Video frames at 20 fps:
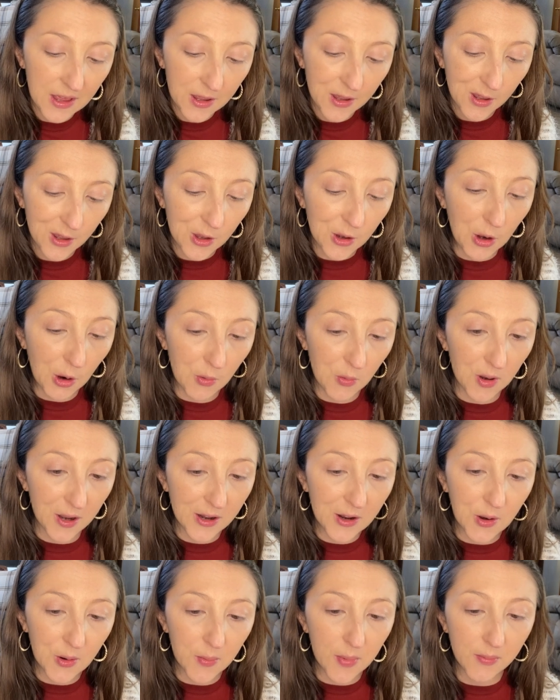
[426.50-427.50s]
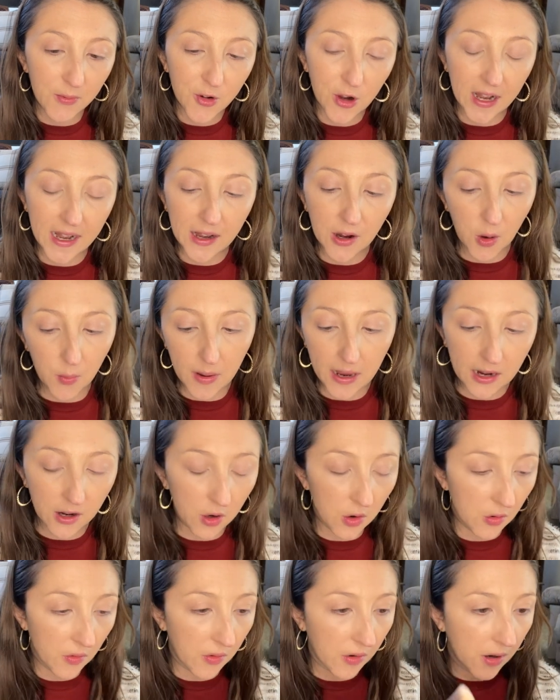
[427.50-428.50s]
You don't want to try and go back
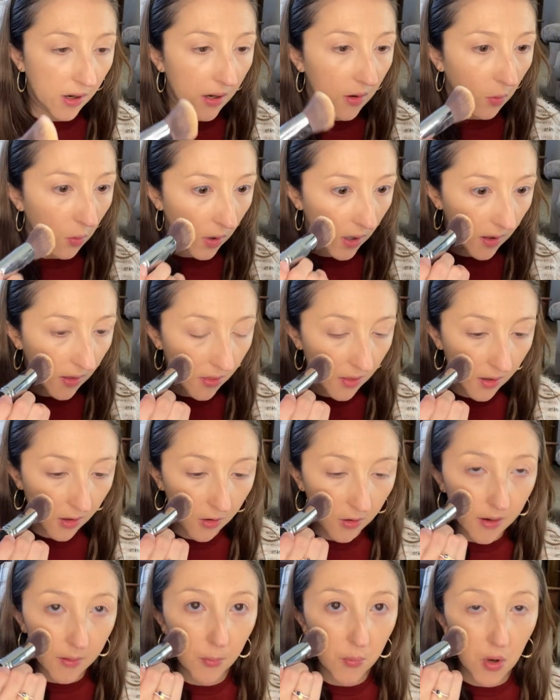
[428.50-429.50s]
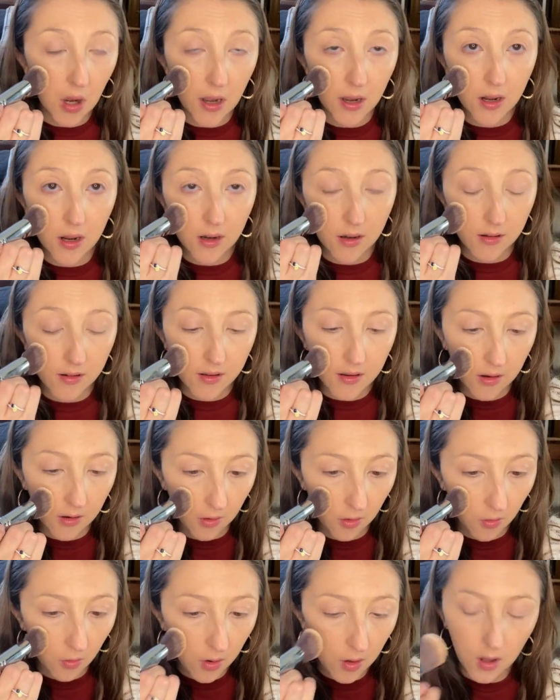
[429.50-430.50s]
over it with a cream product.
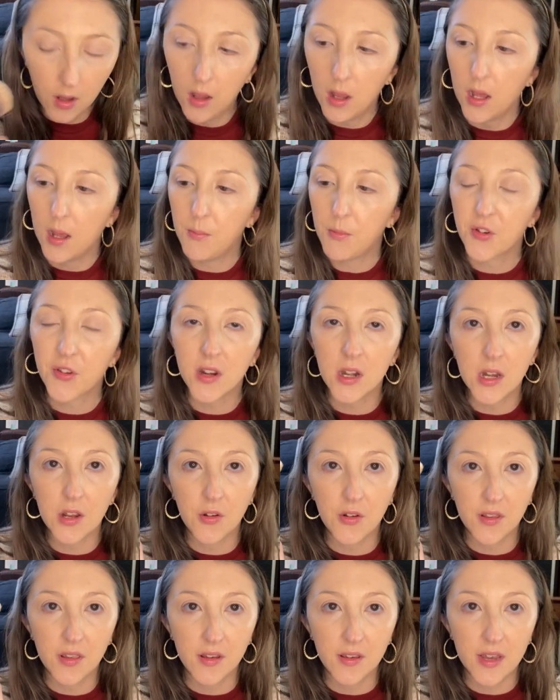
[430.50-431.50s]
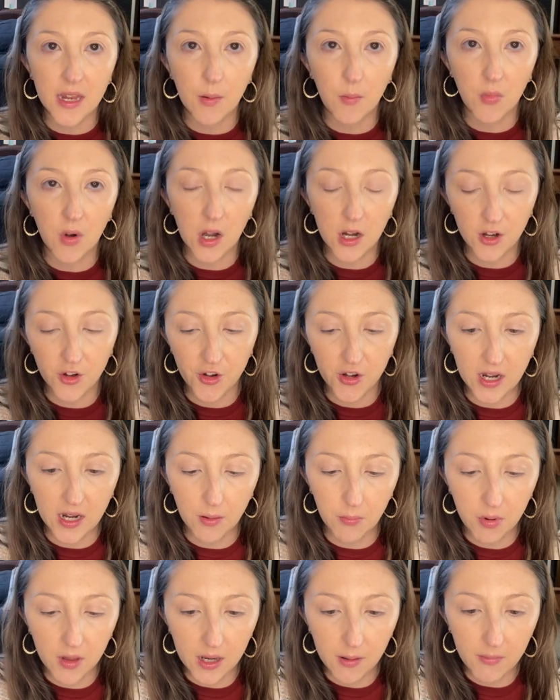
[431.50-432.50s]
So I'm just going to use the same brush I
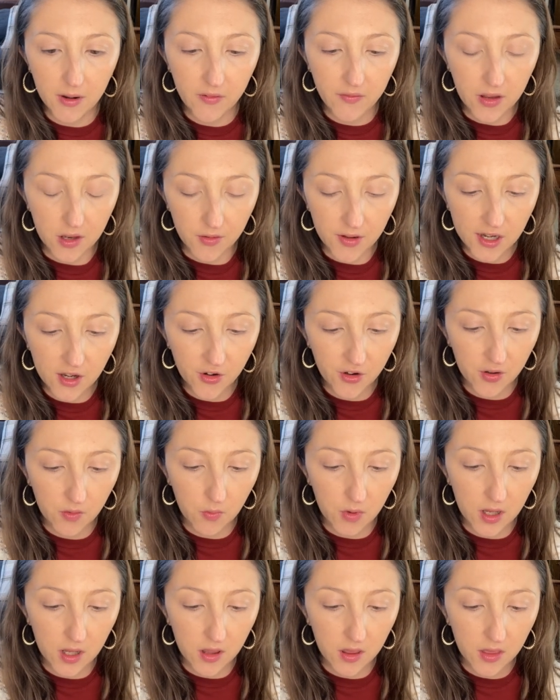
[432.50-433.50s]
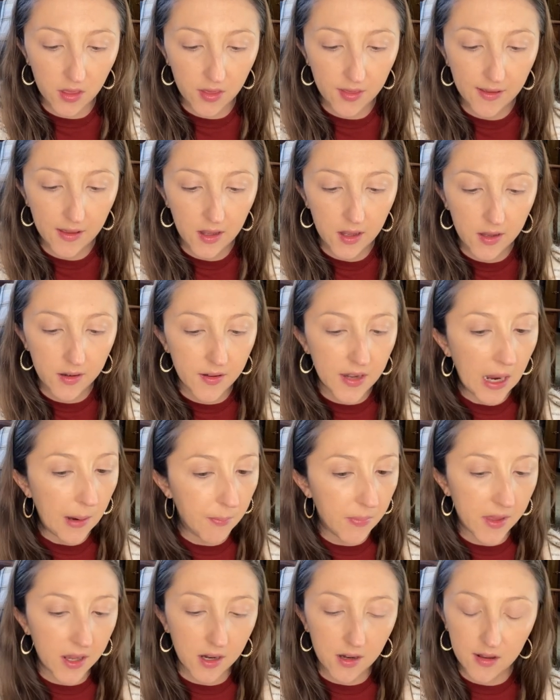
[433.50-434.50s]
applied my foundation with, tap
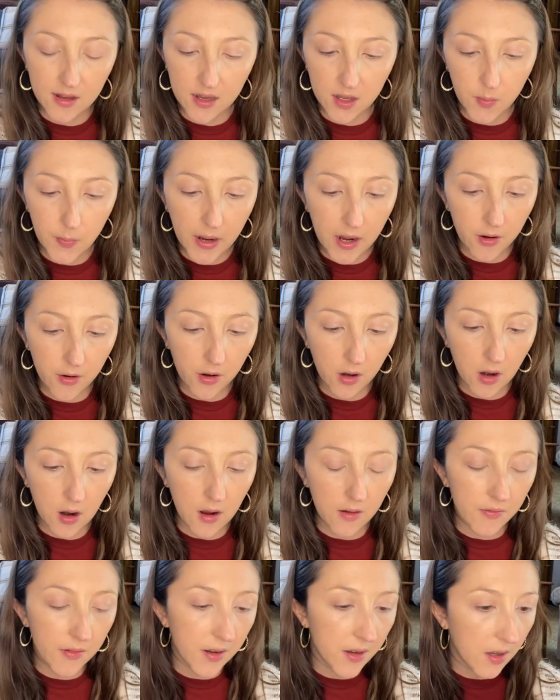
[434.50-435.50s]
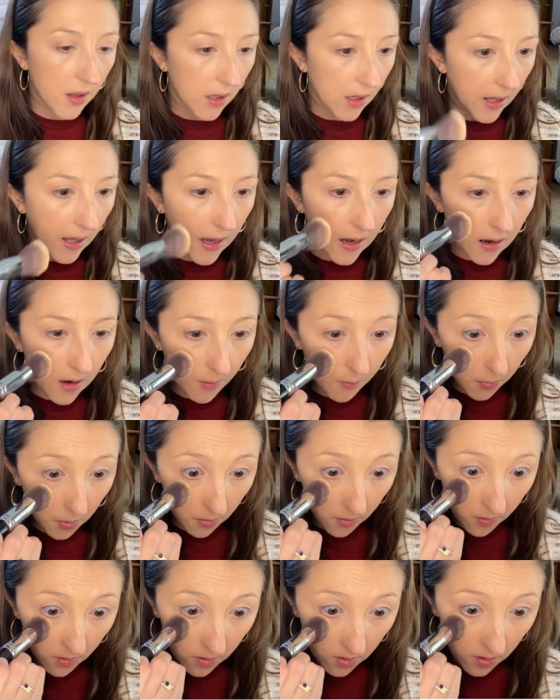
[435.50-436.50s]
the excess powder off into the cap,
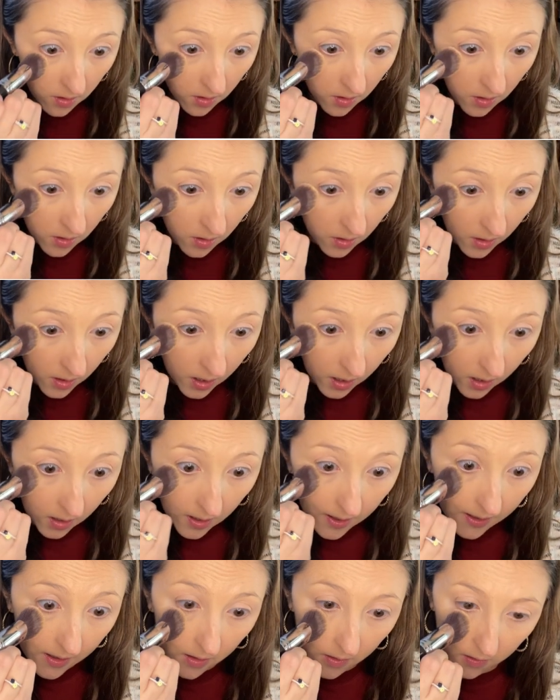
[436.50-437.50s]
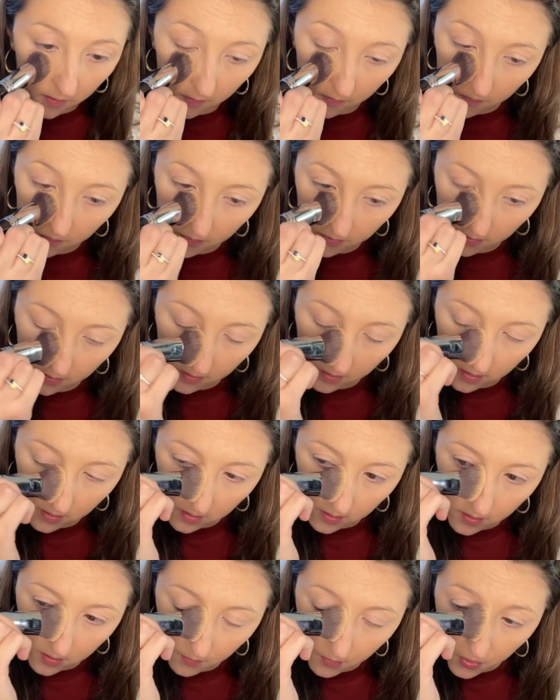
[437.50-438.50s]
and kind of
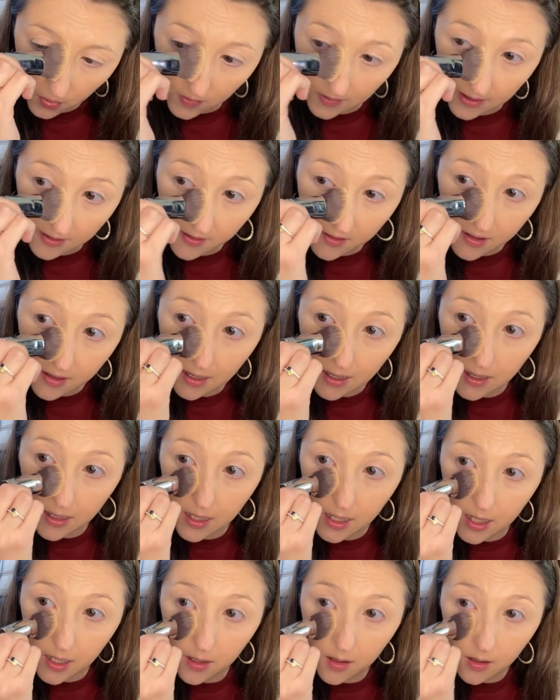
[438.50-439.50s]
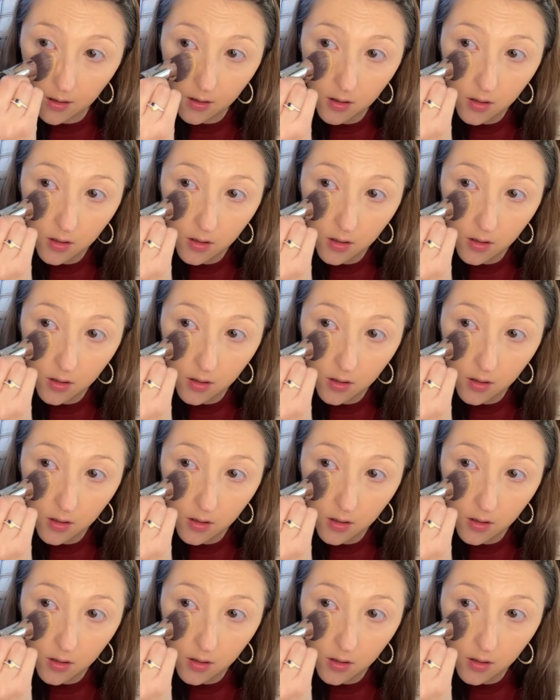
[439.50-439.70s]
press that in.